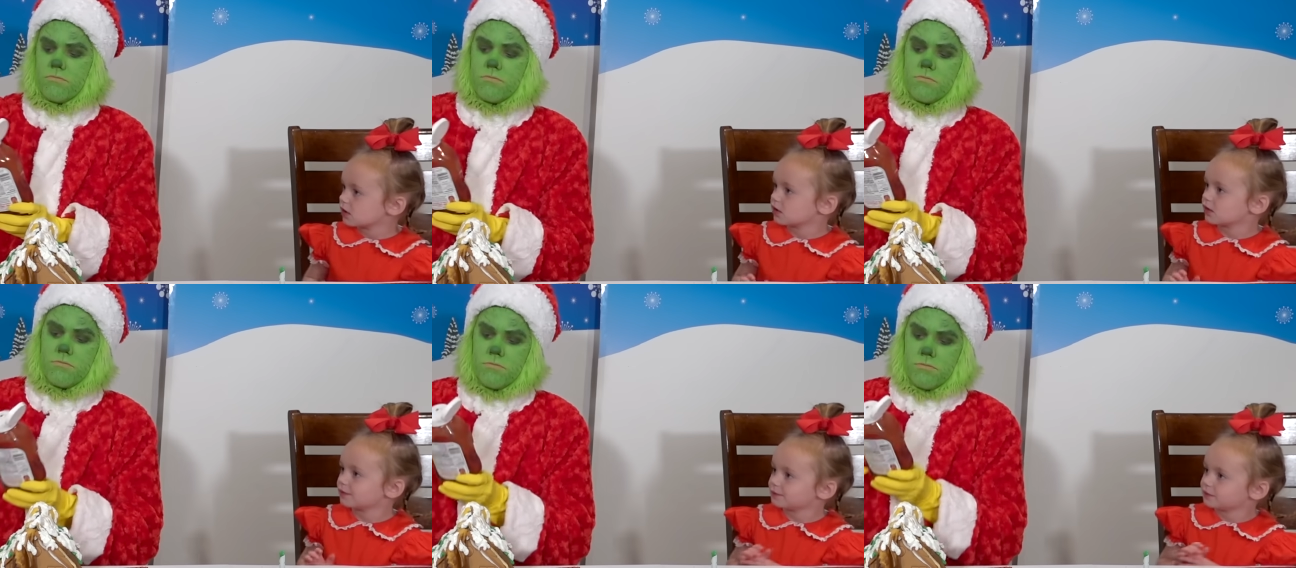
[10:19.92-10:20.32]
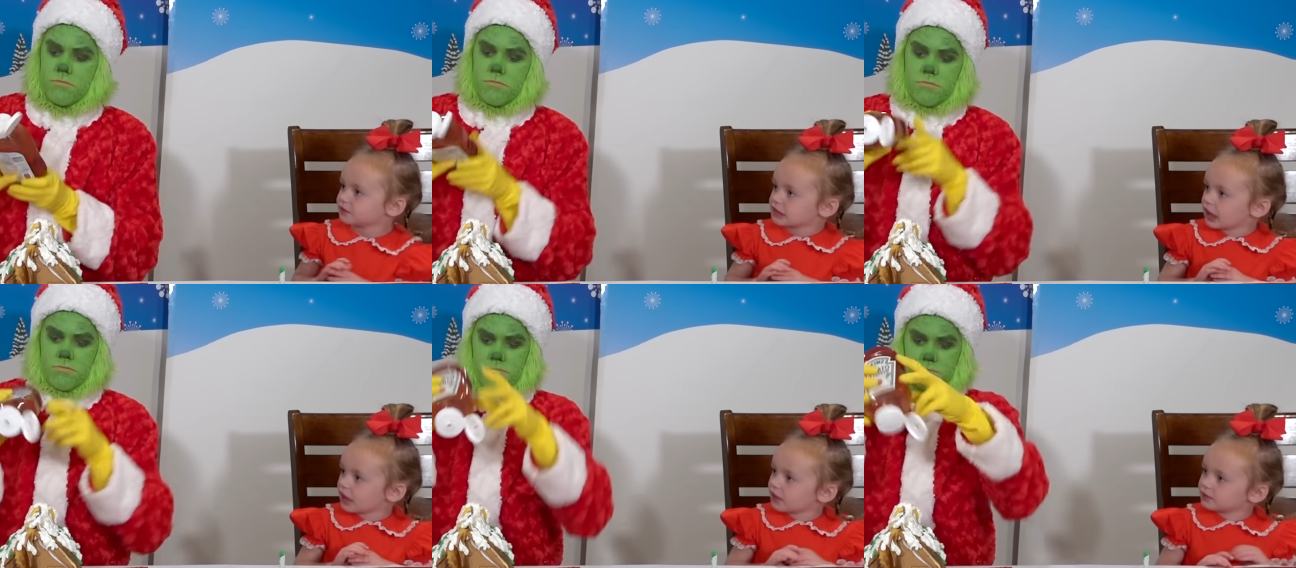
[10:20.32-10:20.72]

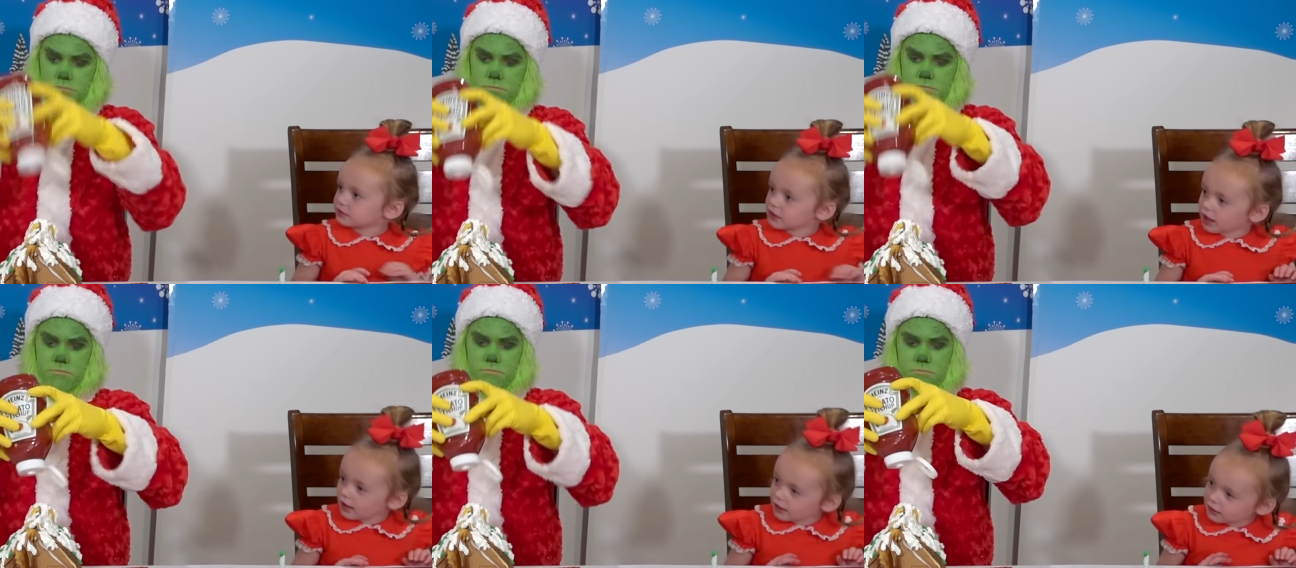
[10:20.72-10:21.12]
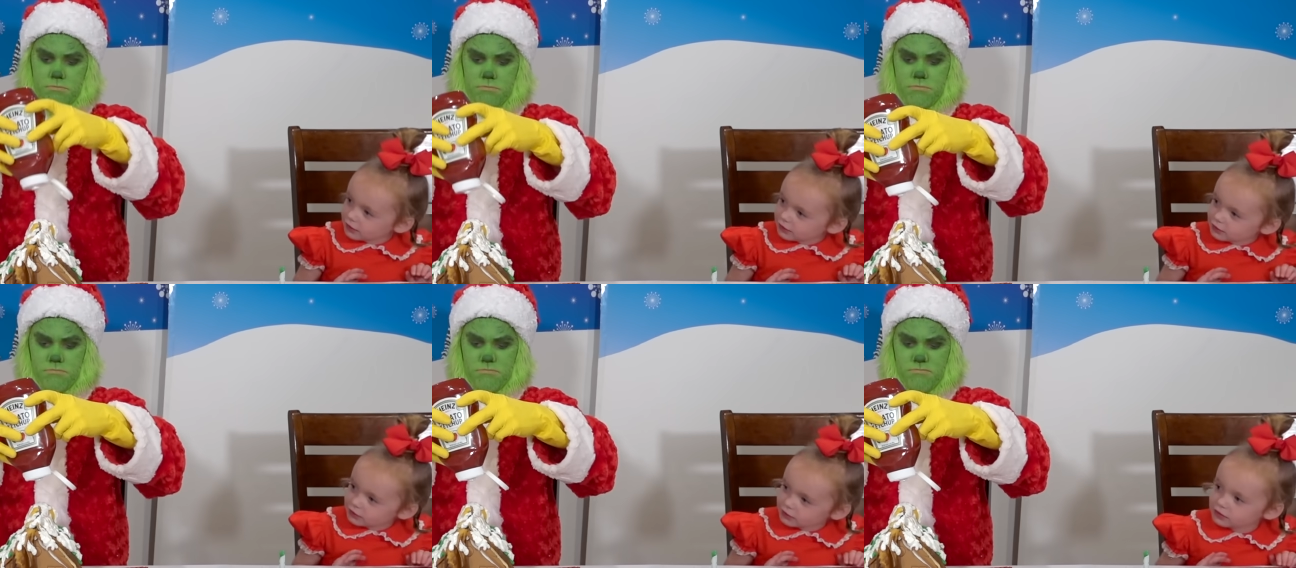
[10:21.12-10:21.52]

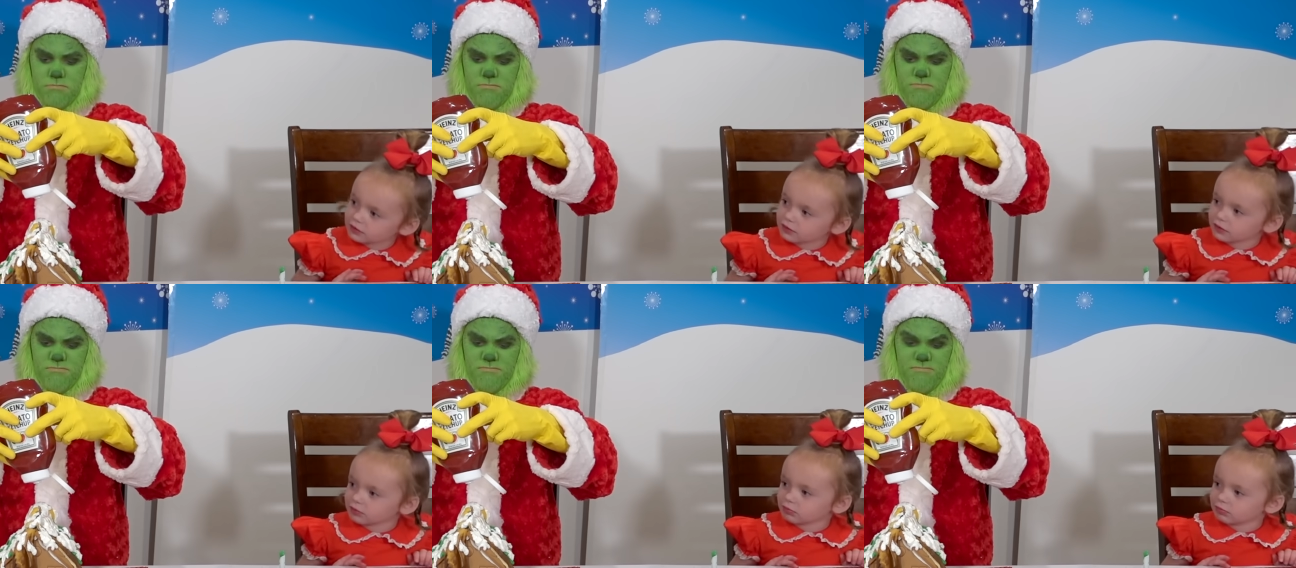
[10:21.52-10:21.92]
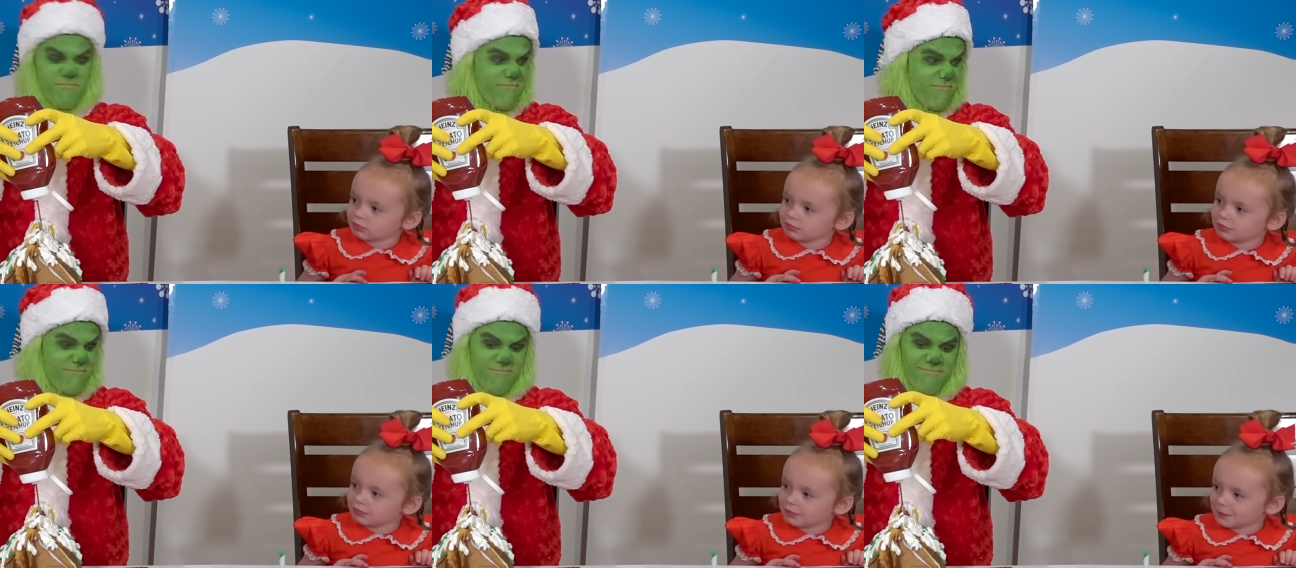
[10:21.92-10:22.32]

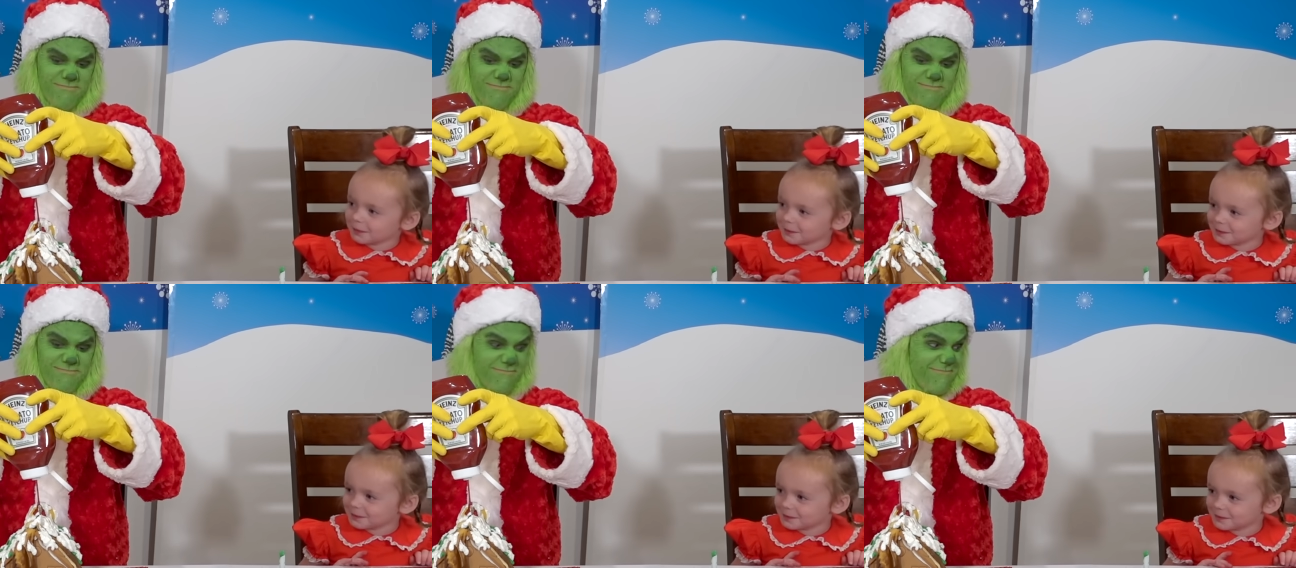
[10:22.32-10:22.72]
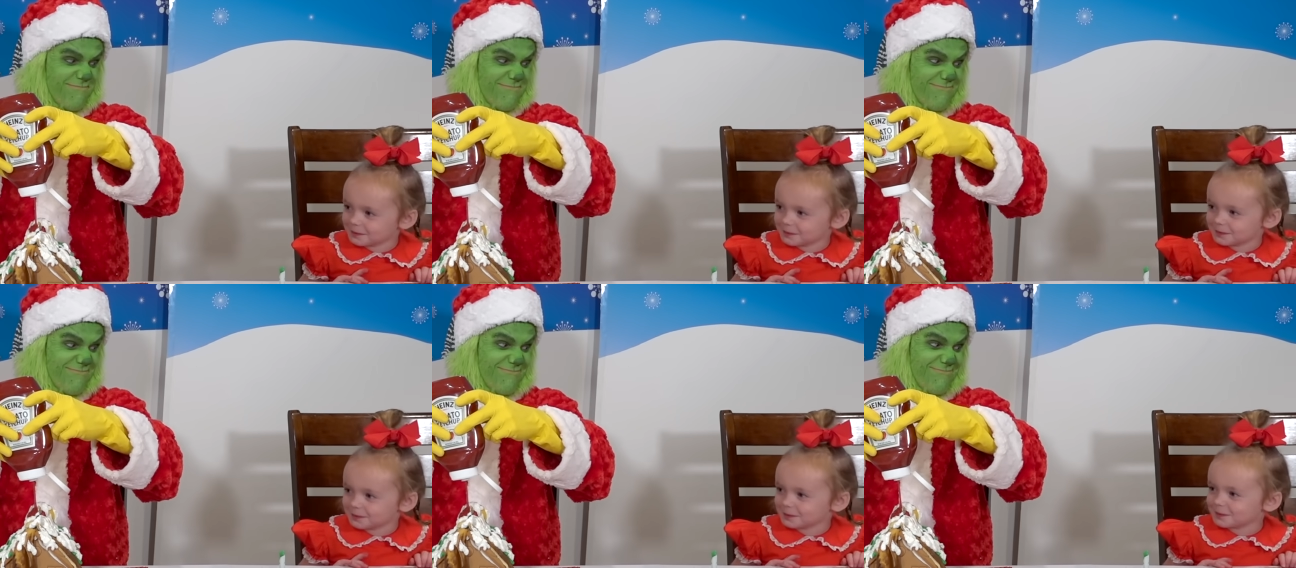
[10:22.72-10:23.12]
(no one is talking)